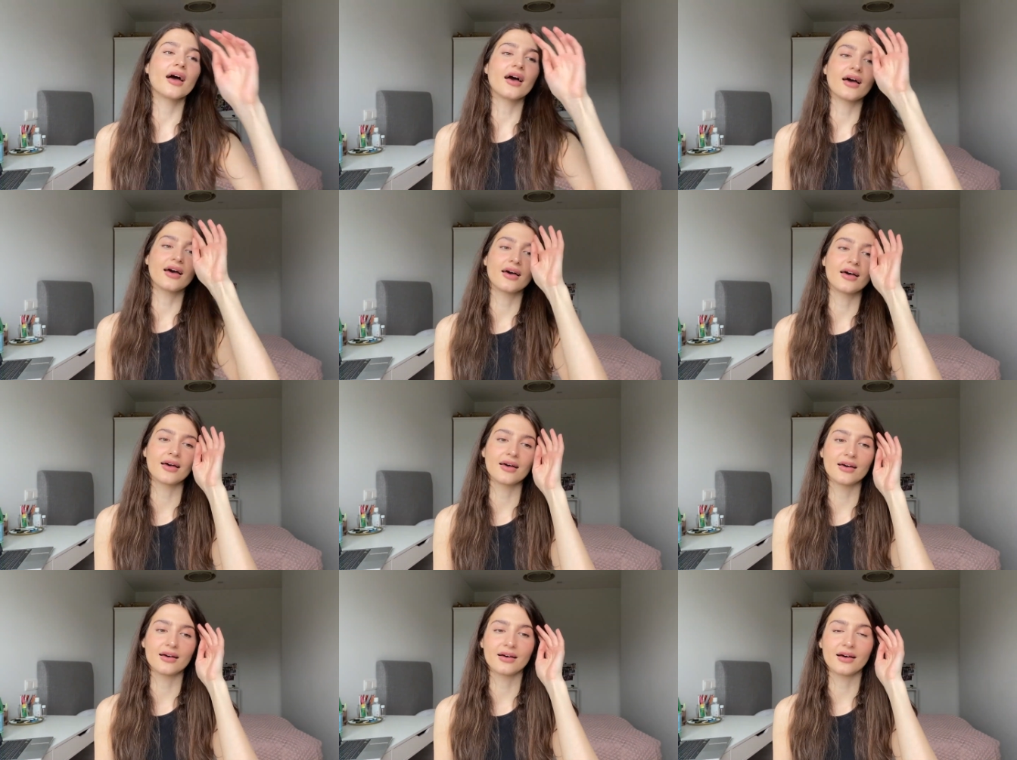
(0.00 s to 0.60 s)

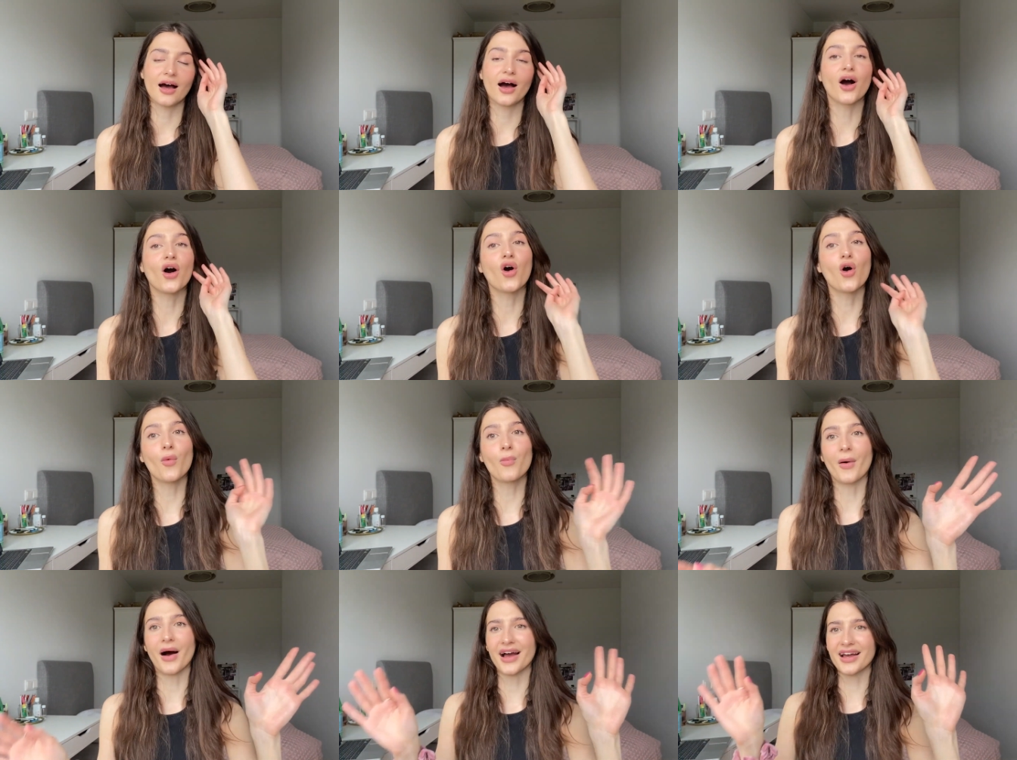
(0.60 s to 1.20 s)
Uh, I
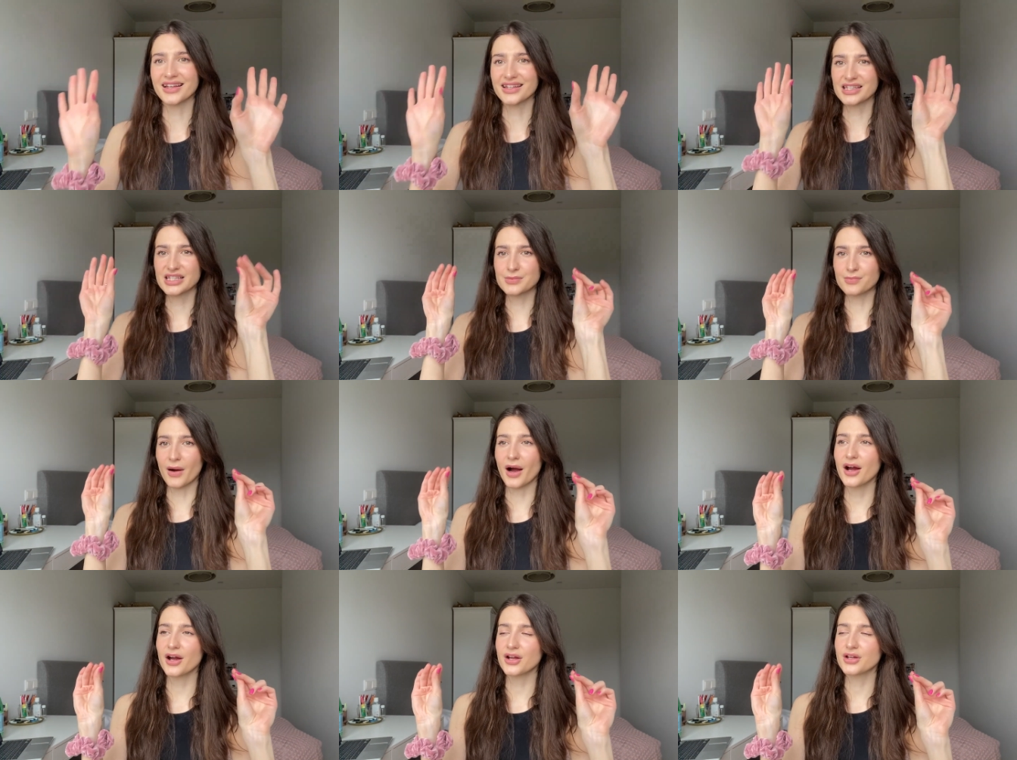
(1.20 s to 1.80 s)
hope I
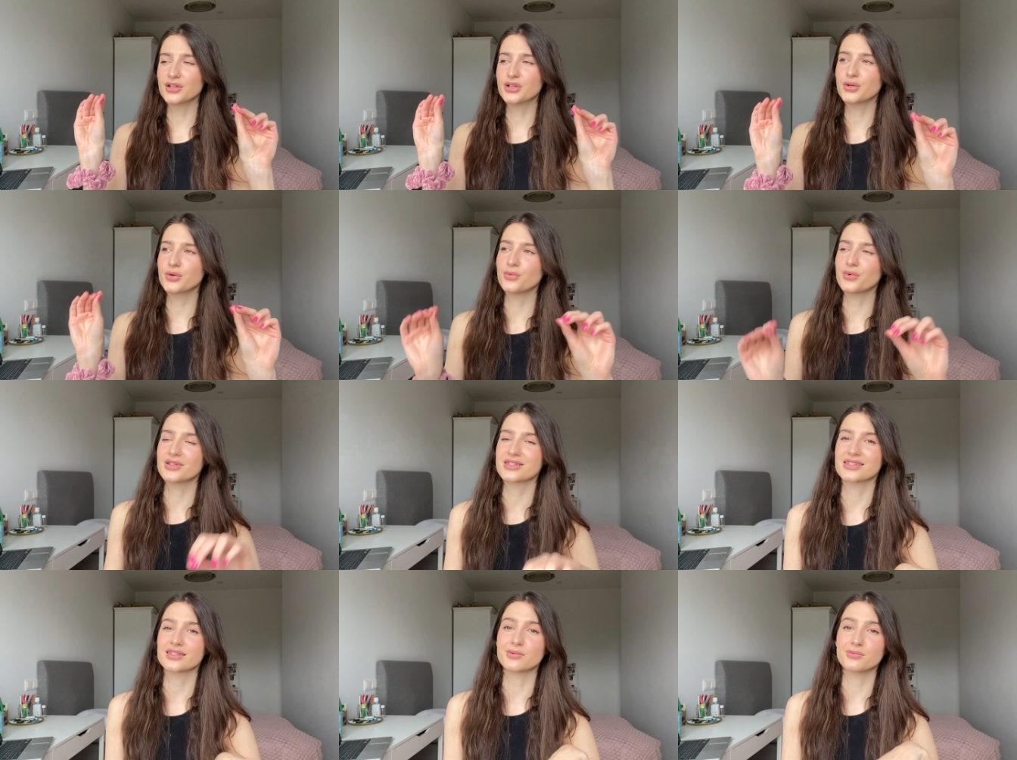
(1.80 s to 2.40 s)
inspired you
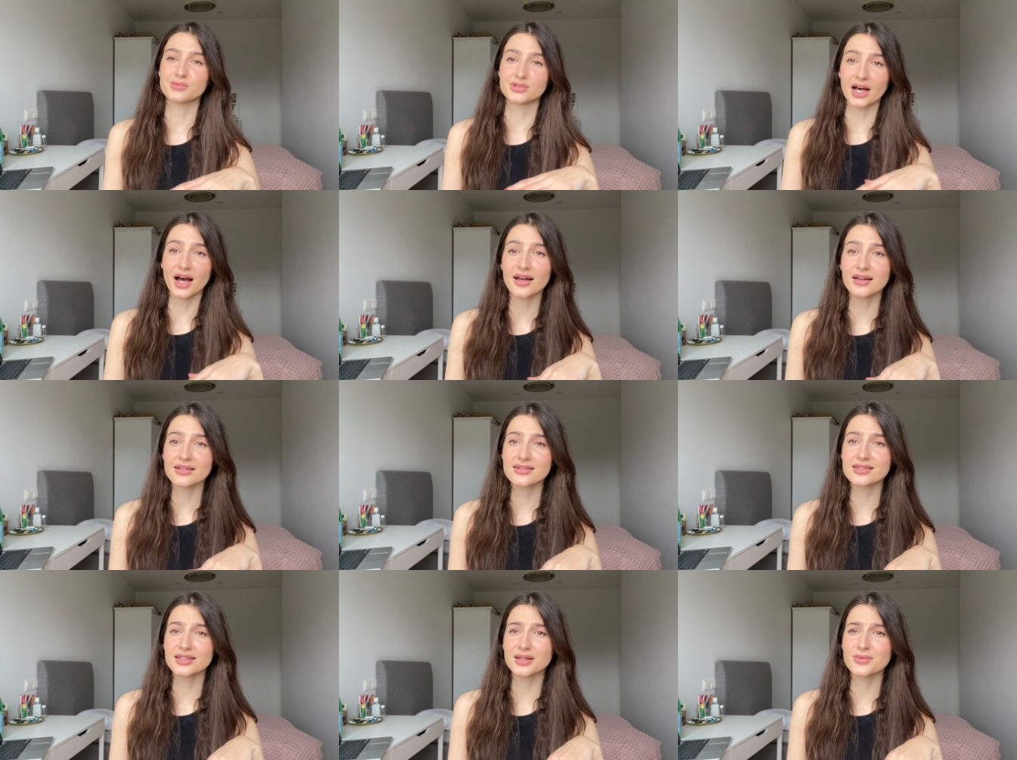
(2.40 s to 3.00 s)
with some
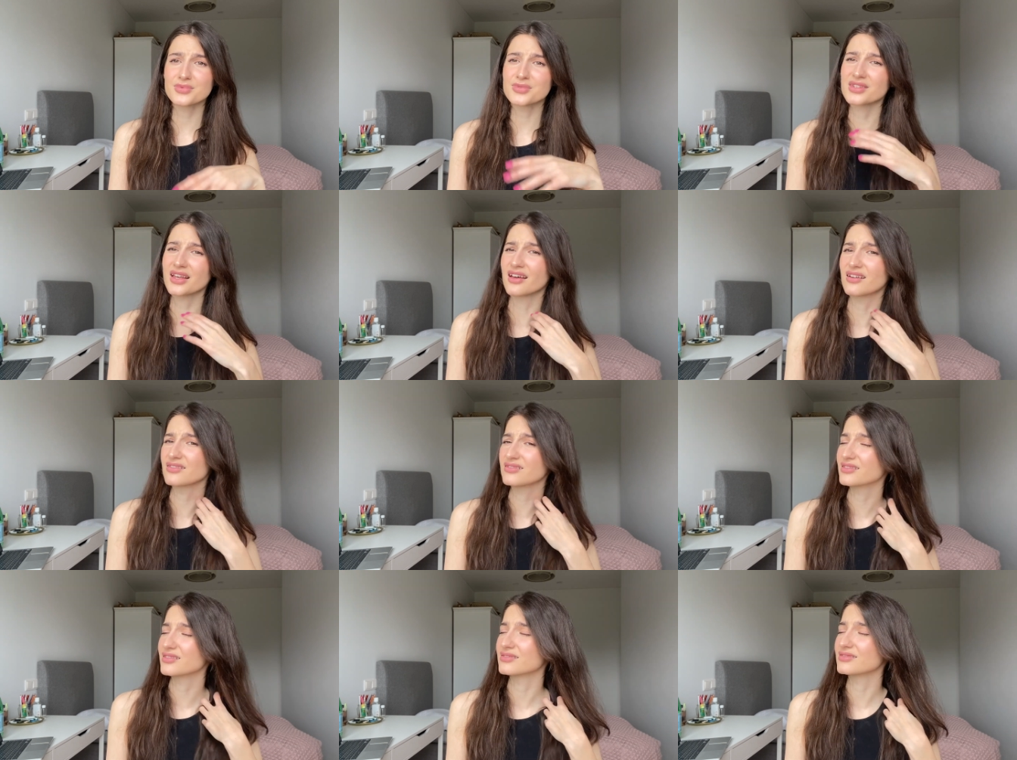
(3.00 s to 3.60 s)
diet tips. I
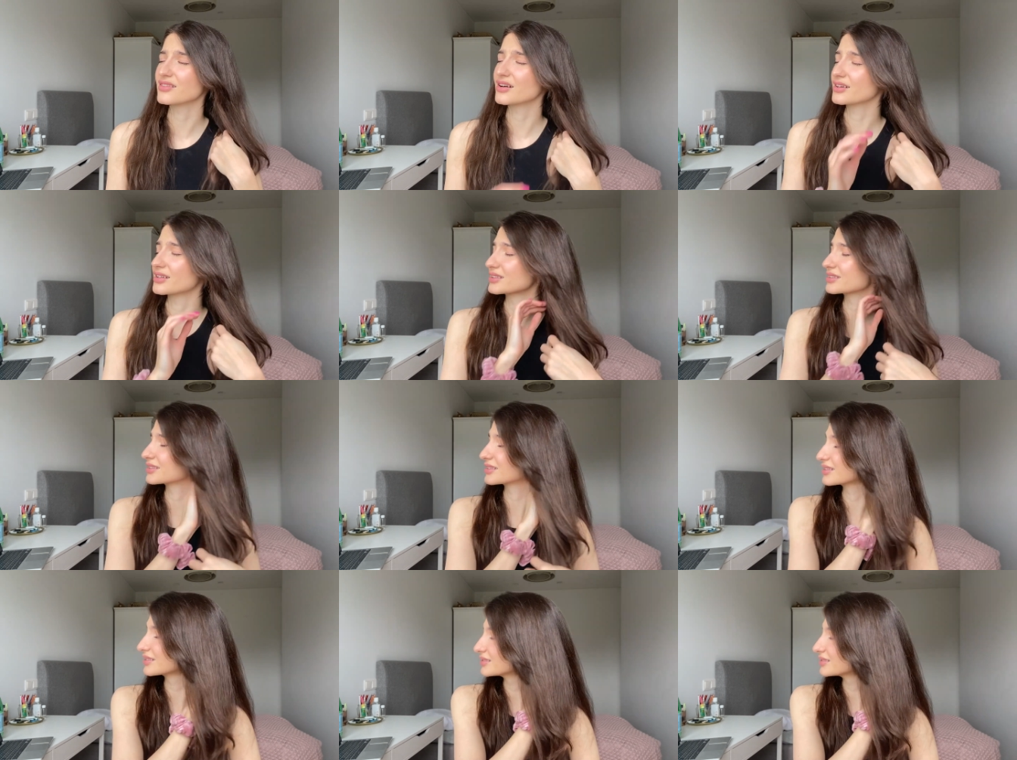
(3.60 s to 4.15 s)
don't know, honestly.